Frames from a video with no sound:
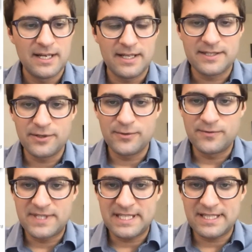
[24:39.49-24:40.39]
And so
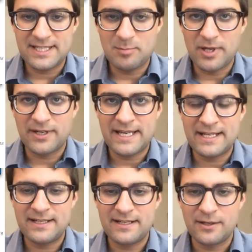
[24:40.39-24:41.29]
you've seen this plot
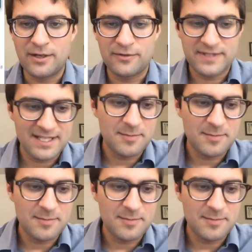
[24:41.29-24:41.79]
again, you've seen